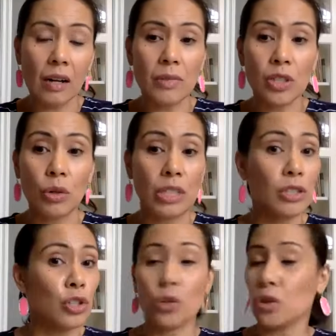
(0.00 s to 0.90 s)
So it
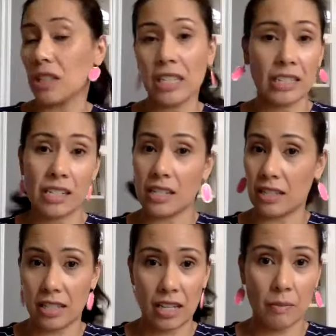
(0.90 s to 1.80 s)
certainly didn't
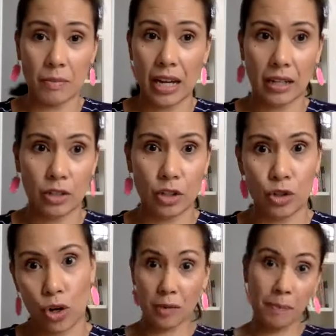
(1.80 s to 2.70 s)
seem like
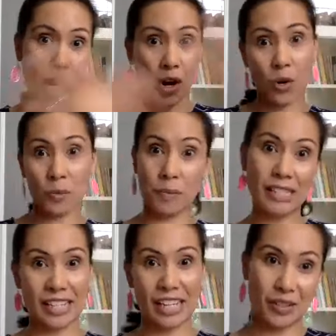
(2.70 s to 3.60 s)
starting my own
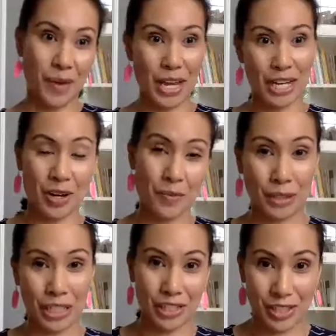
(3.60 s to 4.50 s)
business makes
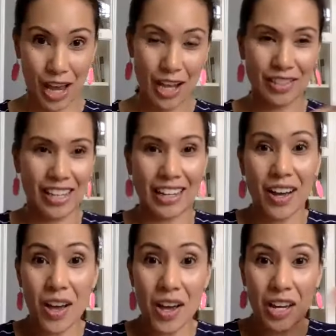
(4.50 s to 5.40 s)
complete sense. Like
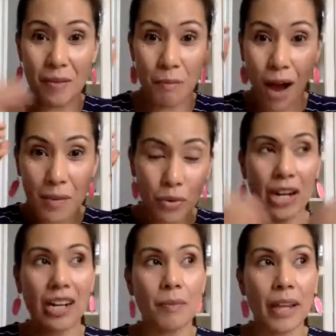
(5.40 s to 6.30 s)
in my
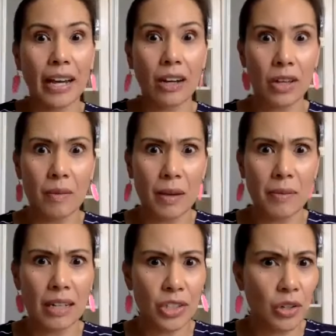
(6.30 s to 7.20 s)
brain, I'm like, okay, maybe
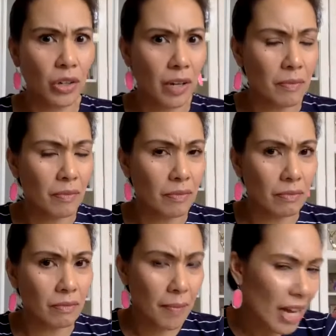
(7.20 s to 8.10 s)
I should go get
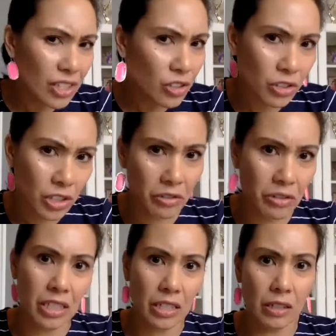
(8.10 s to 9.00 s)
my master's
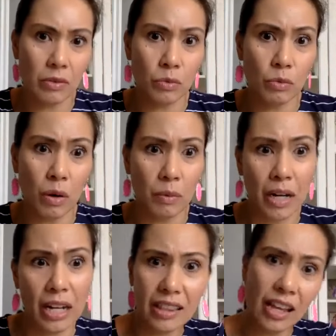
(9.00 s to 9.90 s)
degree, and what would
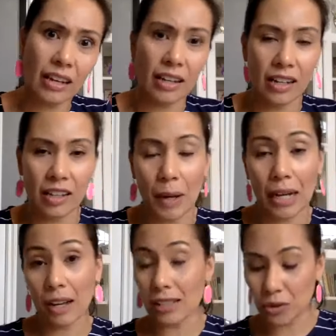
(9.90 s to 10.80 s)
I get that in? And then my
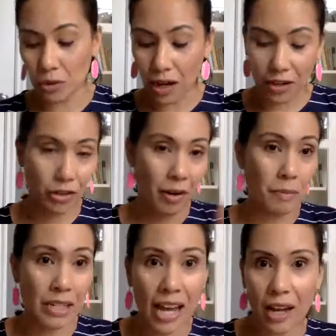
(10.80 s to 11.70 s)
cousin who got her
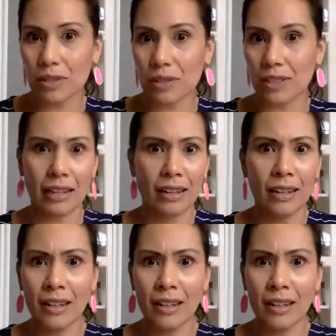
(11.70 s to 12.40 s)
MBA was like,